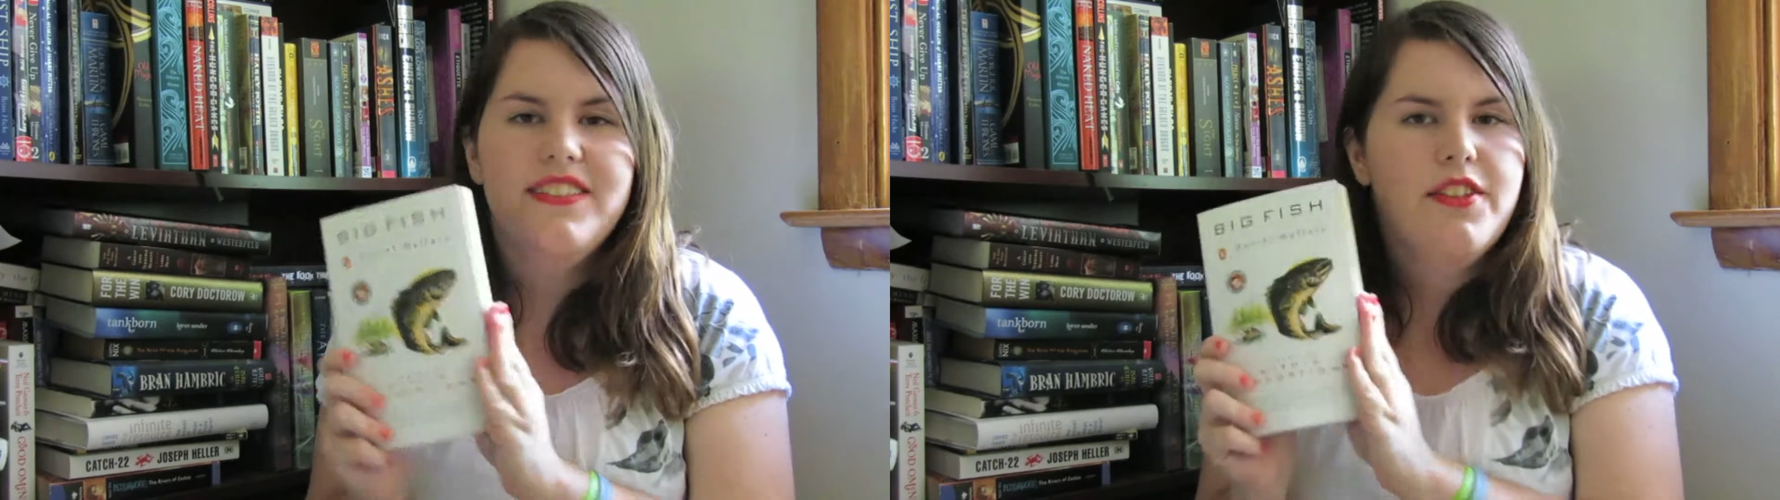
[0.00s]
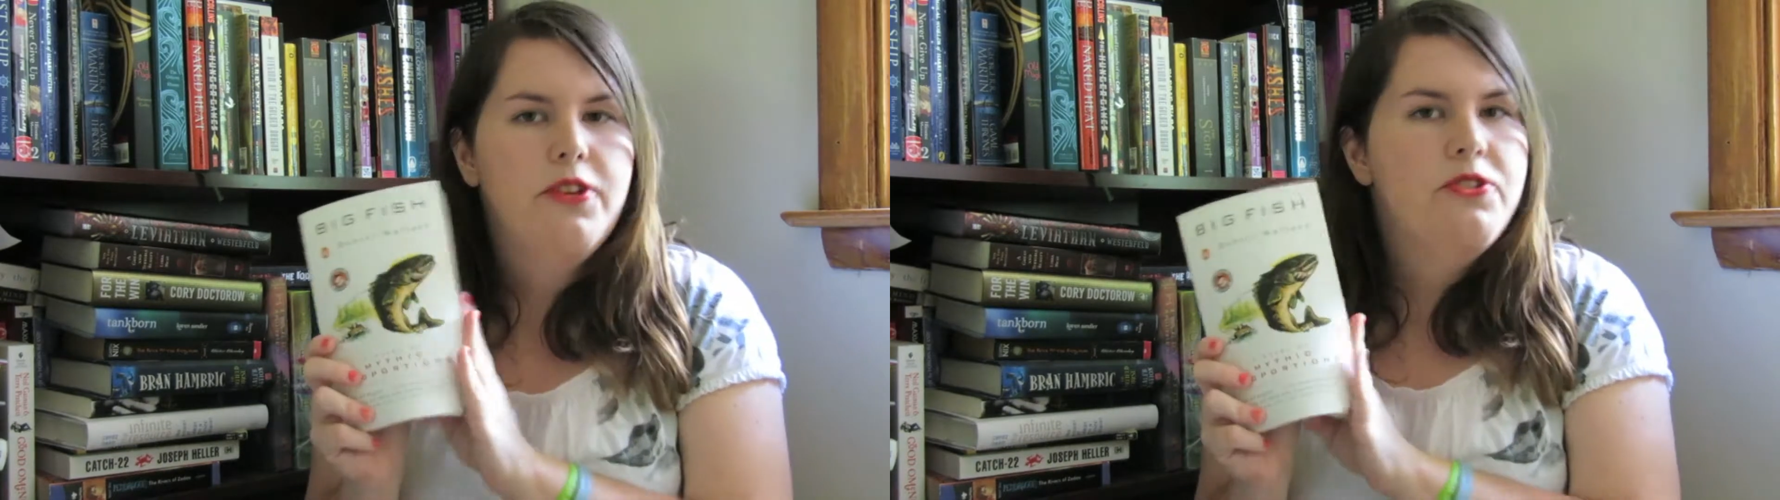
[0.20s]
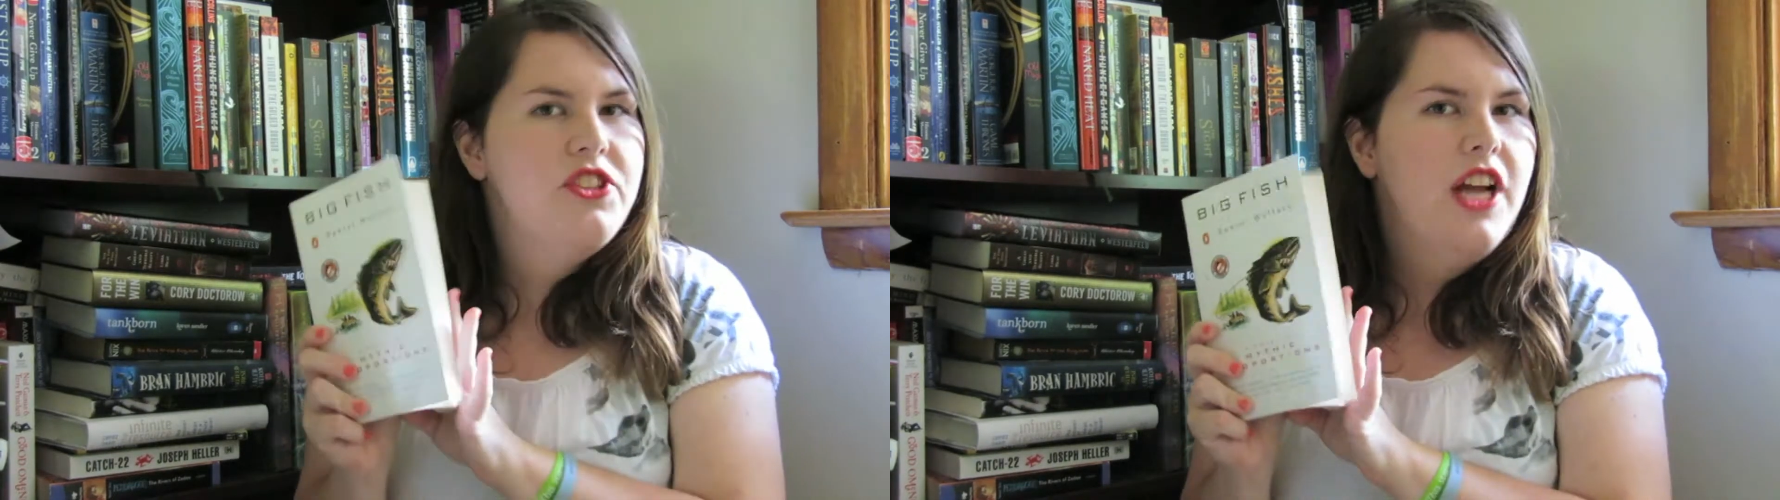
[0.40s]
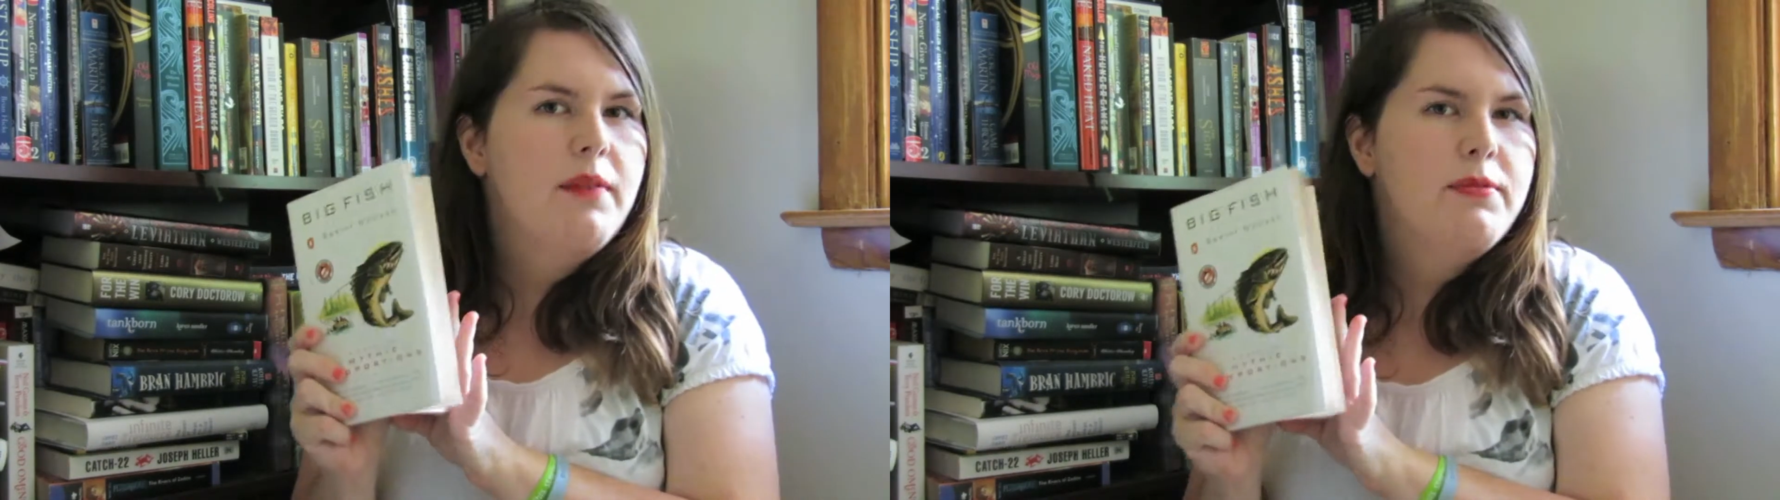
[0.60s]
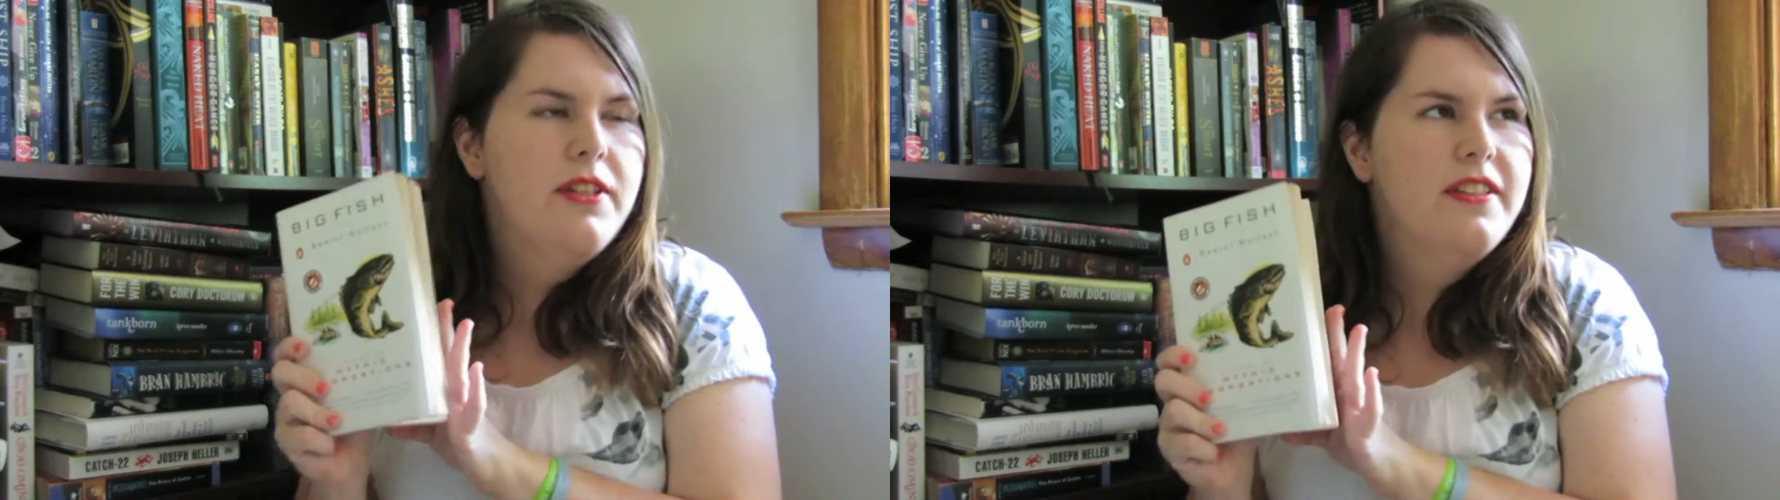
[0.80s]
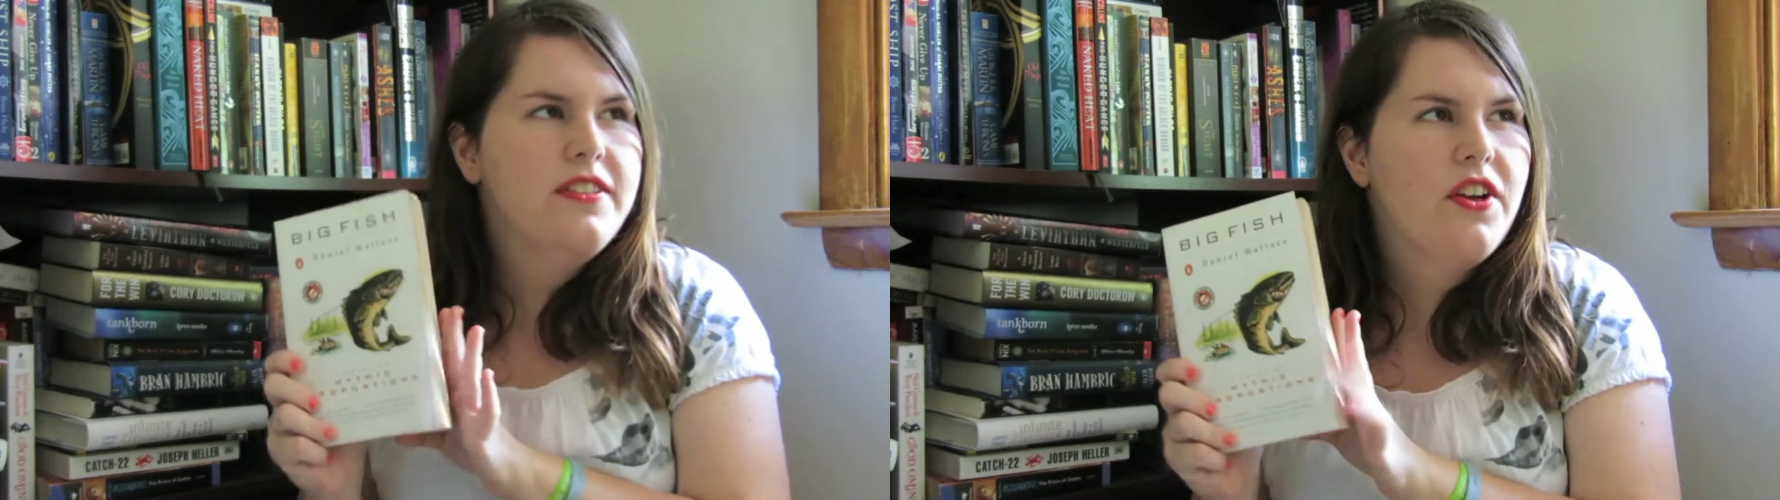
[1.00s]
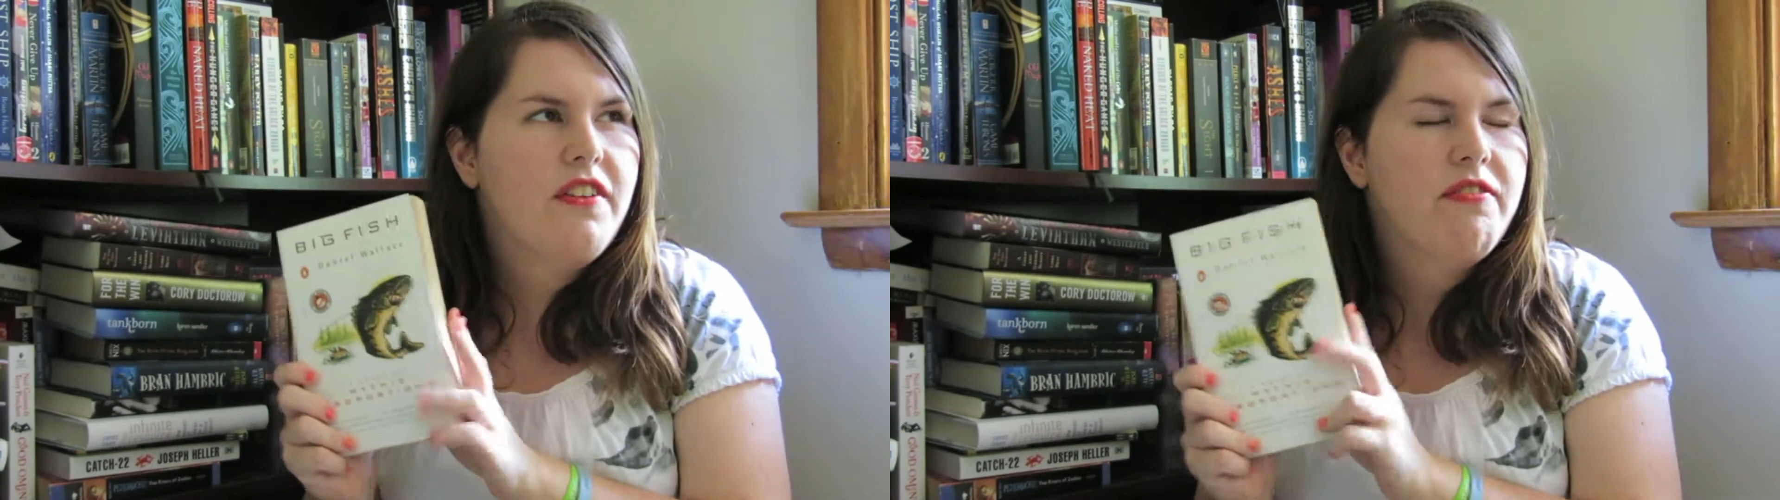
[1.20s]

because those chapters are